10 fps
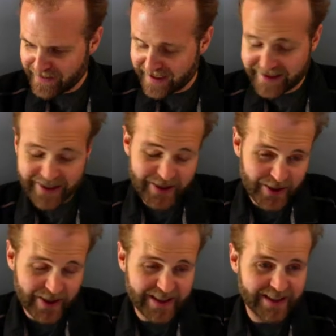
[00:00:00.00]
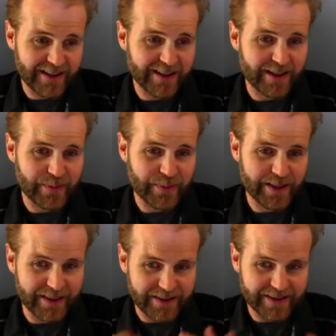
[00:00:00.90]
as they should,
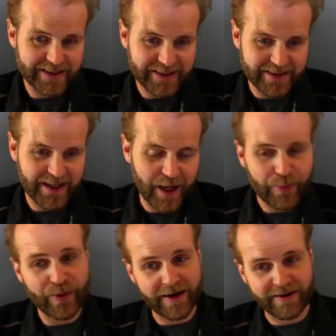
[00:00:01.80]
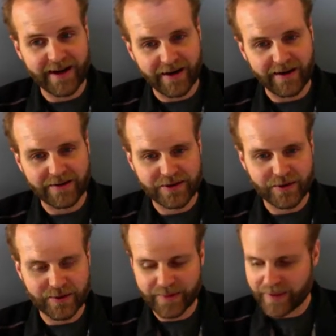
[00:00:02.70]
but it's operator error.
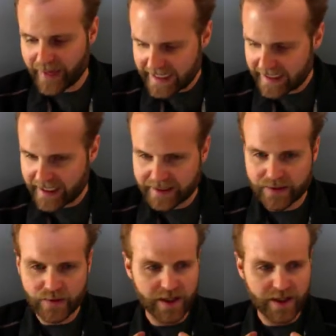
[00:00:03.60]
So in my case, it was